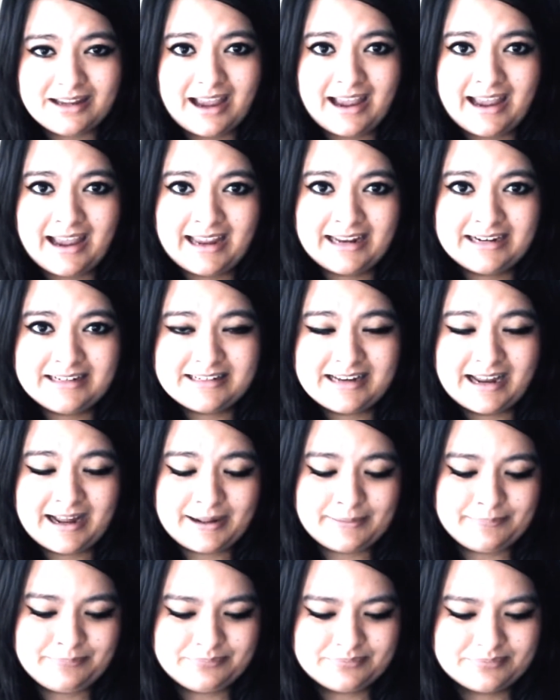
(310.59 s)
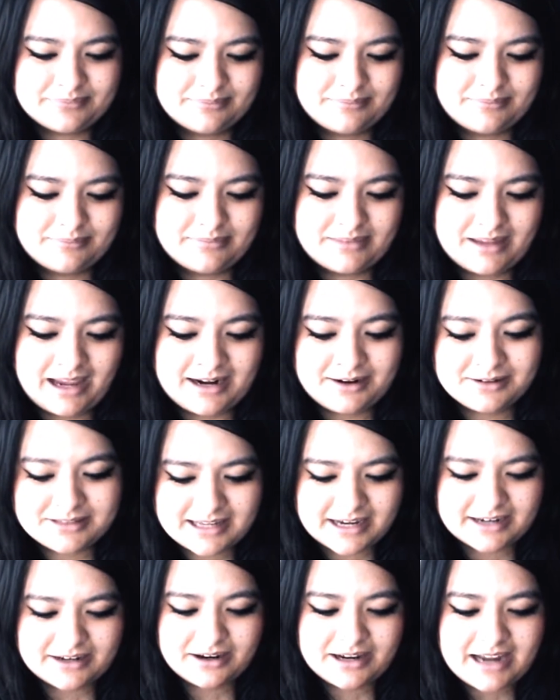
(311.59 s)
And I was
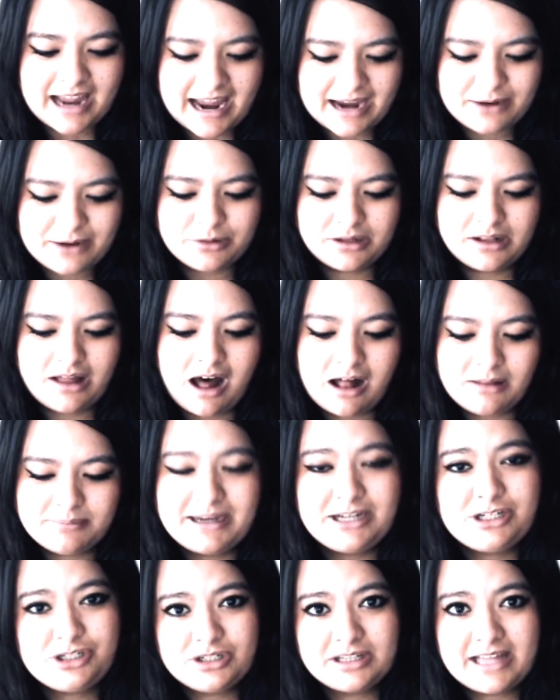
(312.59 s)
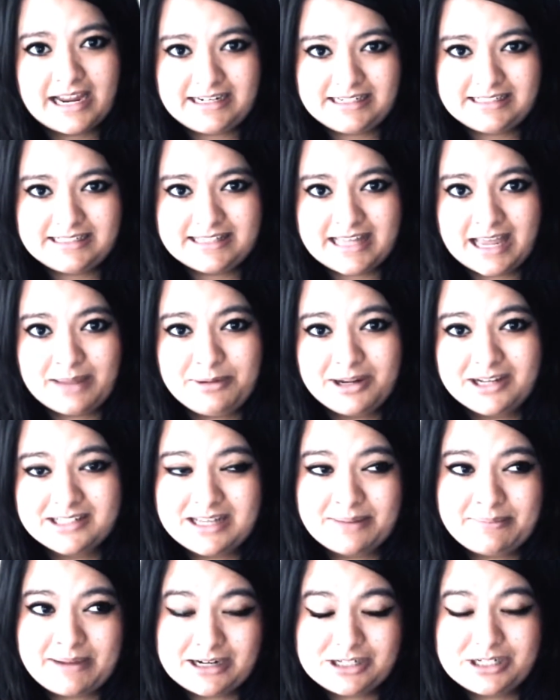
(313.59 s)
like, okay, well, I'll meet you ladies there because
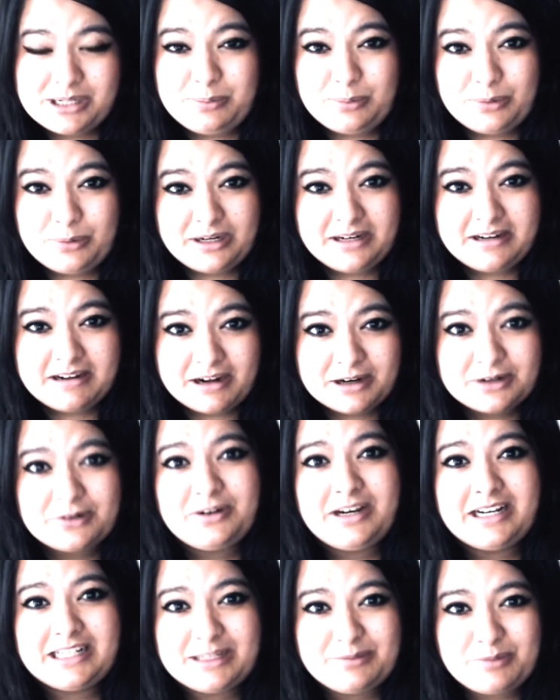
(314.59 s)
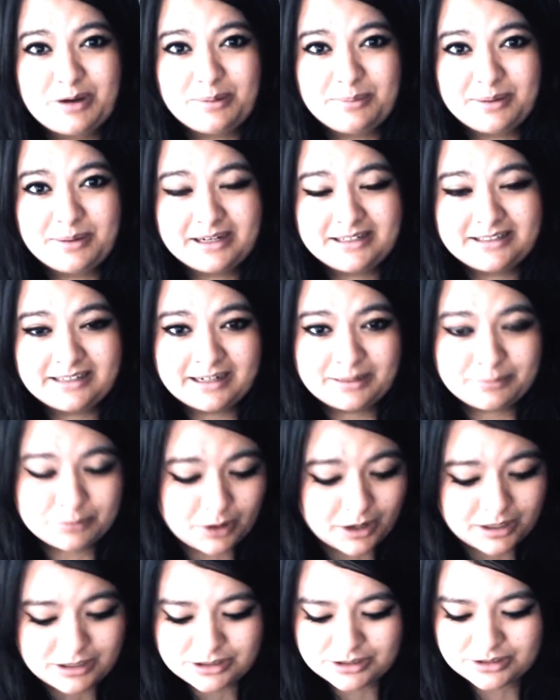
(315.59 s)
I'm actually pretty hungry at the moment, and I'm
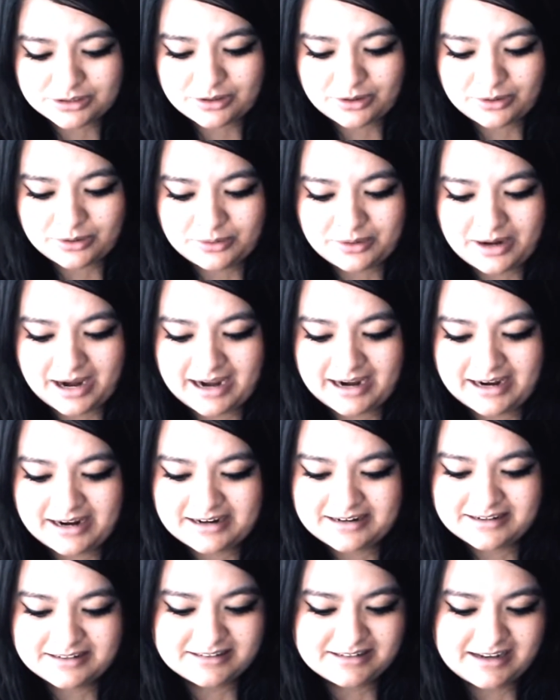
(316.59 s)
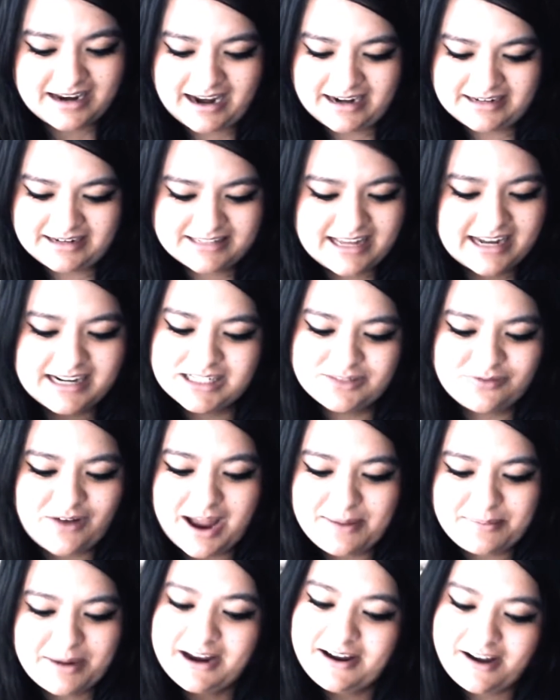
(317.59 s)
going to go and
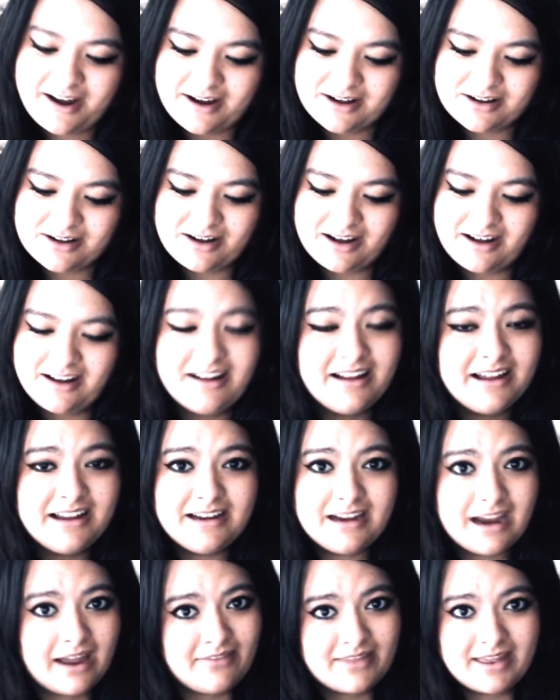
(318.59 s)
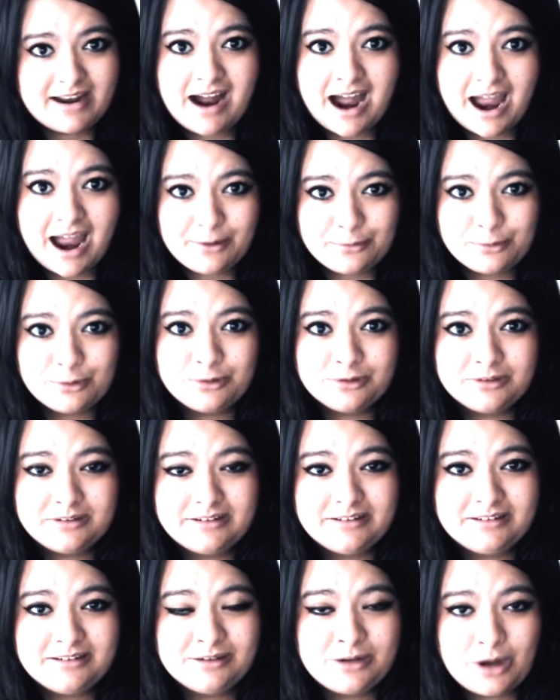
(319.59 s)
satisfy my hunger, and then I will
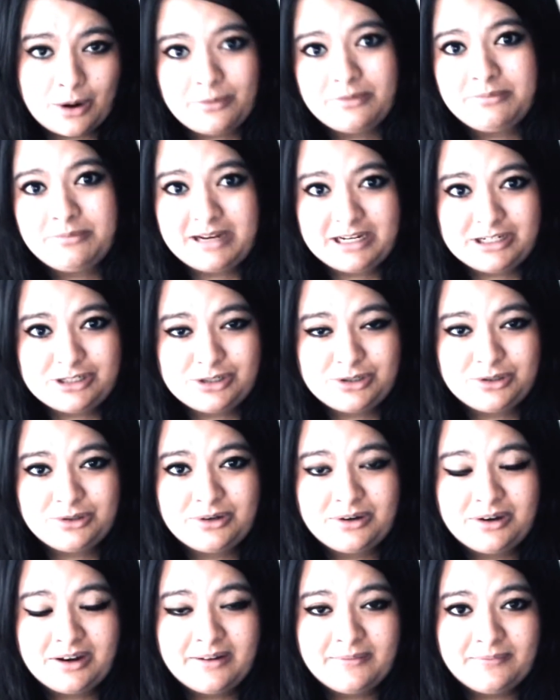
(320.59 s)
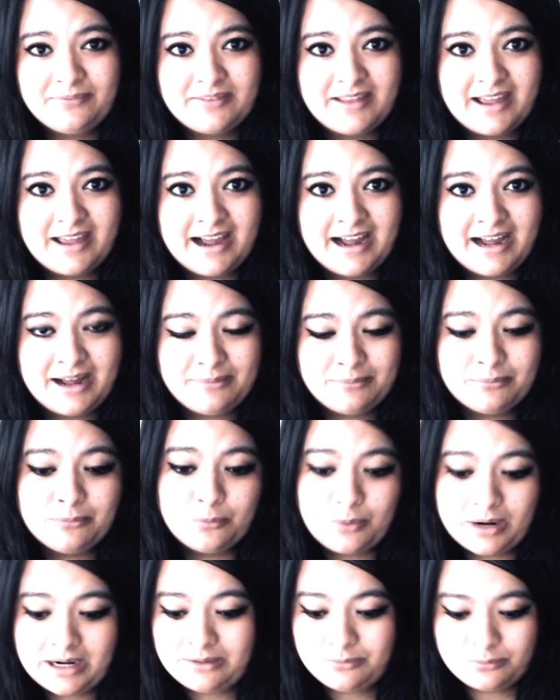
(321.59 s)
go and meet you
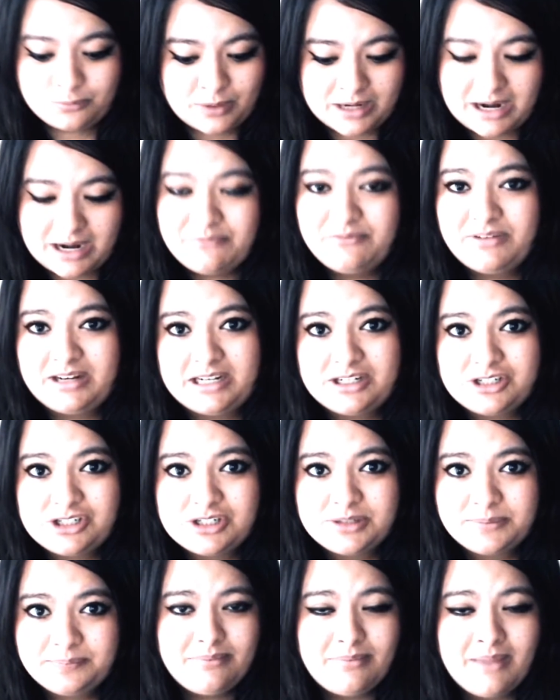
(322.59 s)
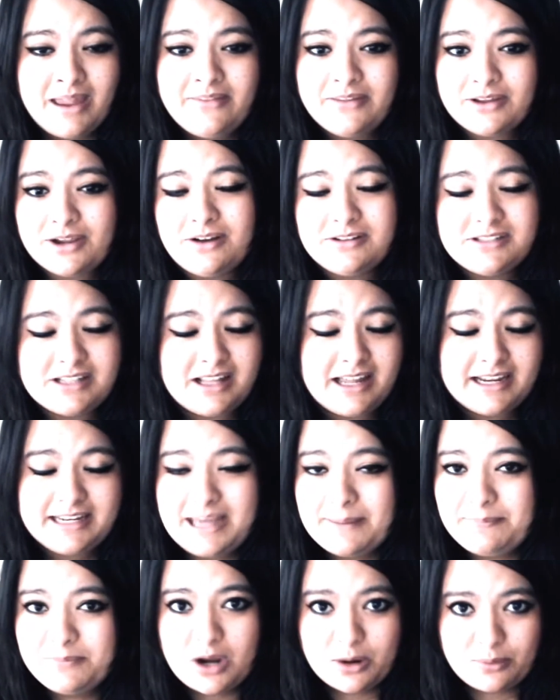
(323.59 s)
when I'm finished. And the girls are like,
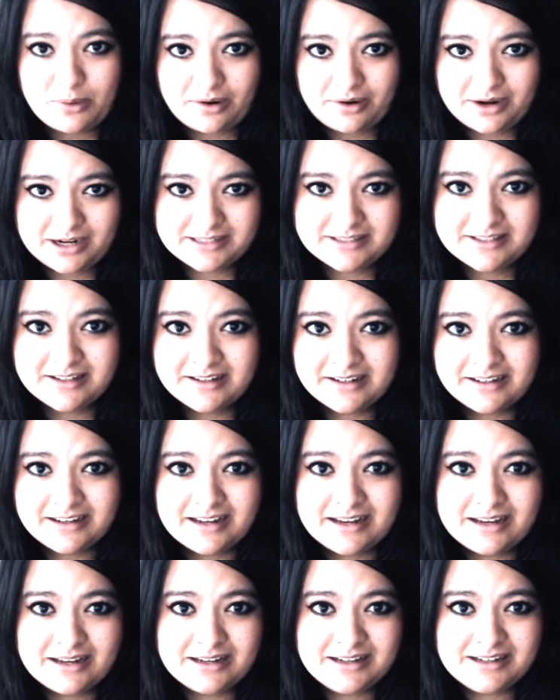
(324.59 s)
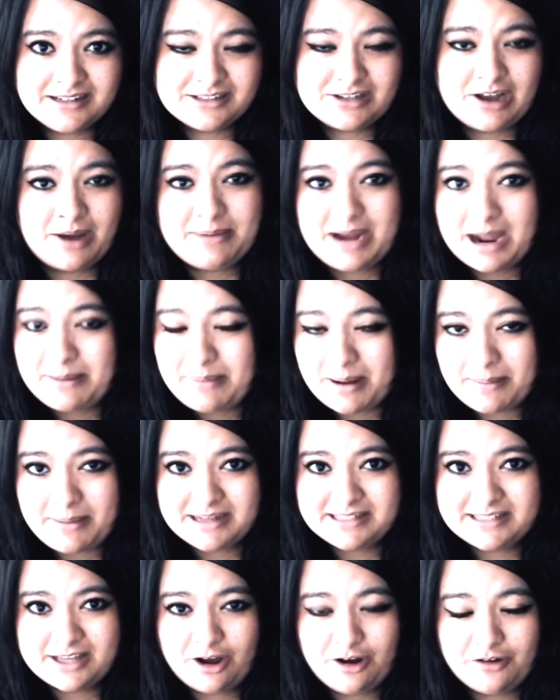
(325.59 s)
yep, no worries. So I'm now by
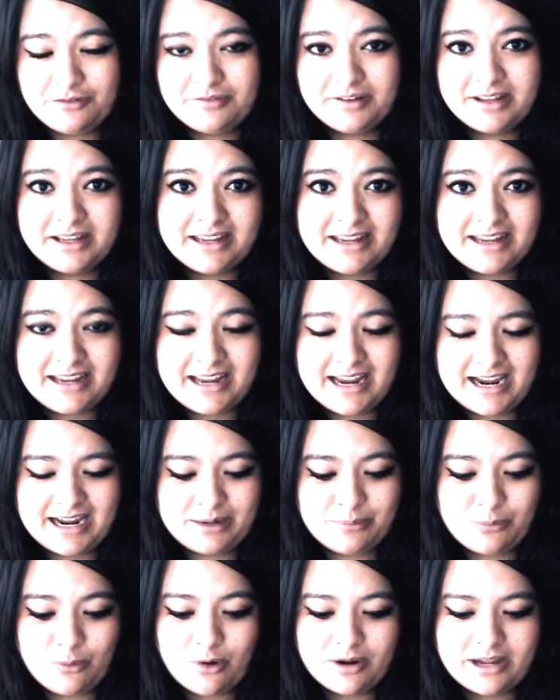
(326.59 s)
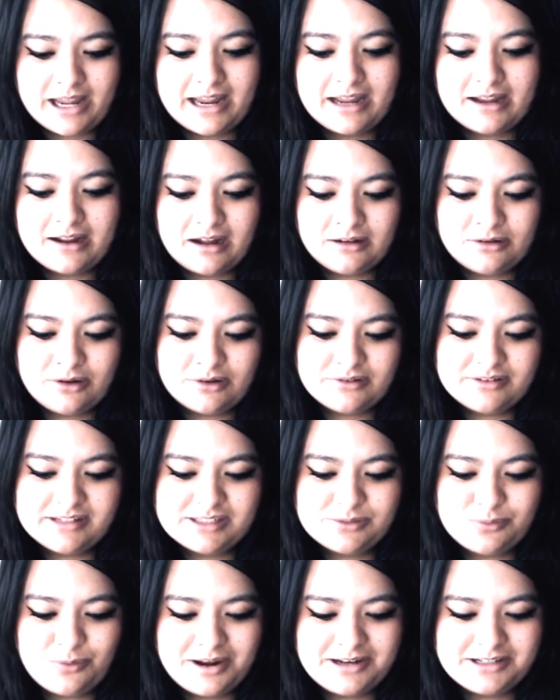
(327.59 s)
myself, and I'm walking along
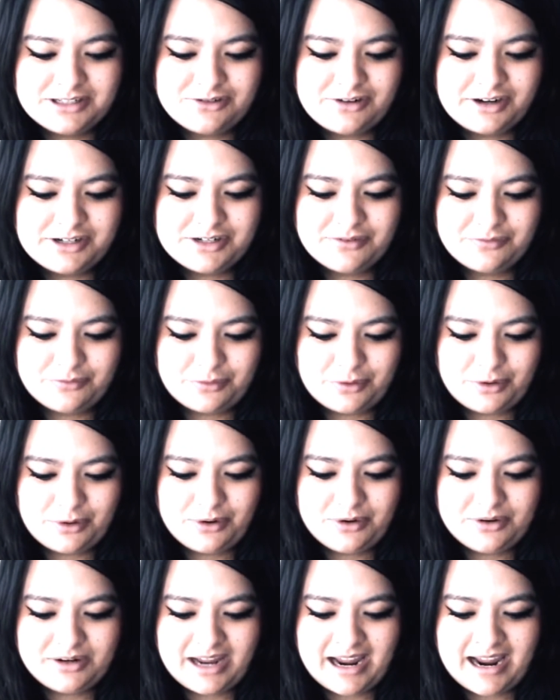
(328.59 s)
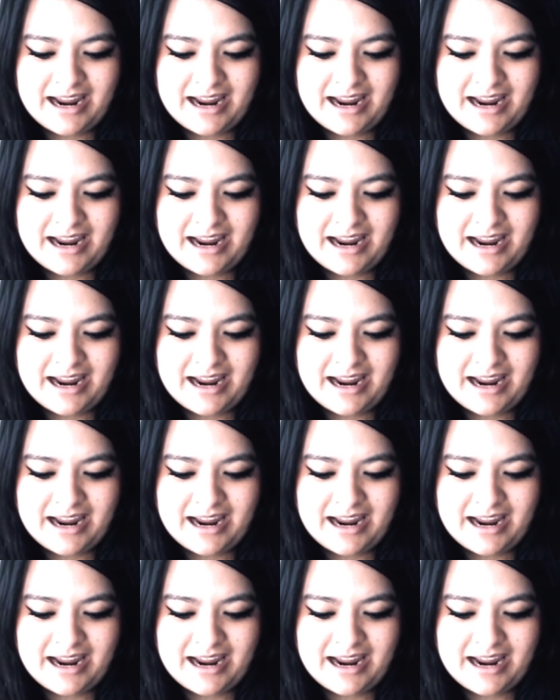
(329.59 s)
this one stretch of road.